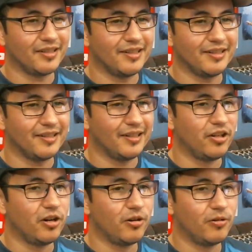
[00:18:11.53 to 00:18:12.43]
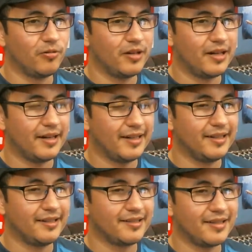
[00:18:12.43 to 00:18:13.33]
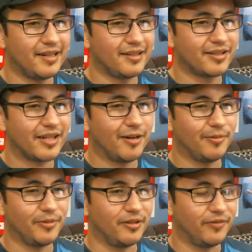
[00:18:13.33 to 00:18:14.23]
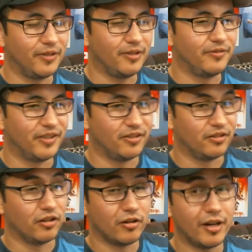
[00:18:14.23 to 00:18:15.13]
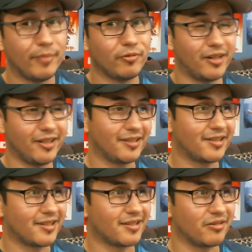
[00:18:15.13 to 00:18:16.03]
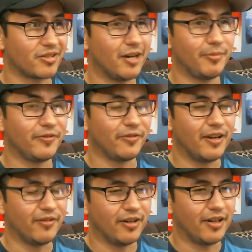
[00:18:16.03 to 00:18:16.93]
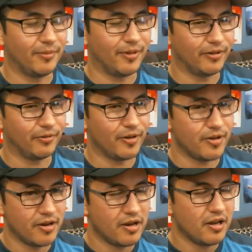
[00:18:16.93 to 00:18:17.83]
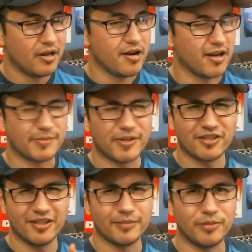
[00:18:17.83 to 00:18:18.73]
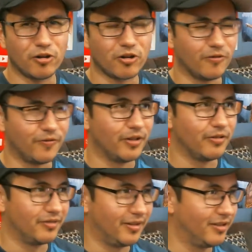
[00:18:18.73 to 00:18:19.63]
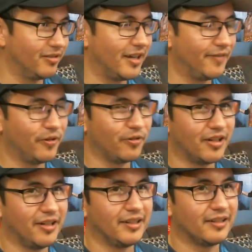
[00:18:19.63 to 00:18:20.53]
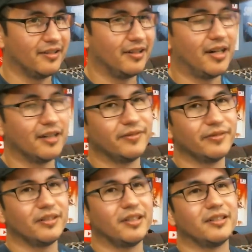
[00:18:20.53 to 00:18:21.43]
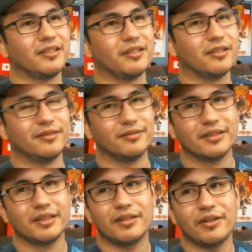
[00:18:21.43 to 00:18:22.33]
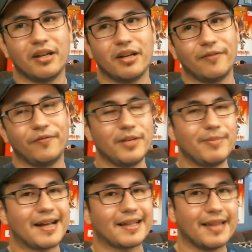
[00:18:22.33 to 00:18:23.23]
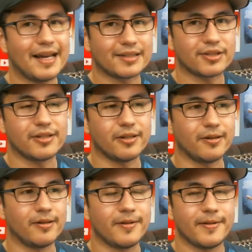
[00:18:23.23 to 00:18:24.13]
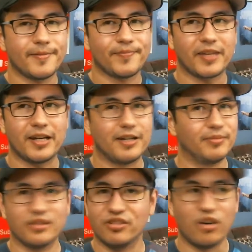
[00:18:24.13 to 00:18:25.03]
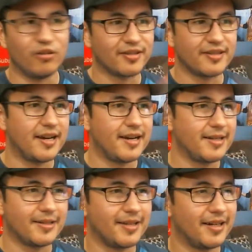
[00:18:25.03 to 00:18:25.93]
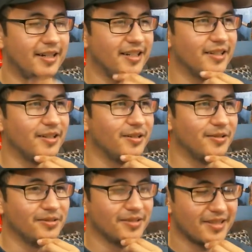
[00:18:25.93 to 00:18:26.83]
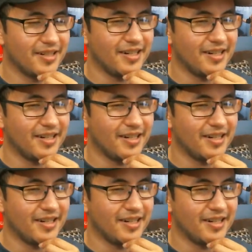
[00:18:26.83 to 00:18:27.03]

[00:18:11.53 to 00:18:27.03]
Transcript: No, it is not a Xiaomi phone. Although I've been wanting to test out Xiaomi forever now, by the way, especially the Poco phone. I know that phone got like a lot of good feedback last year, but no, it's not. It's not any of those.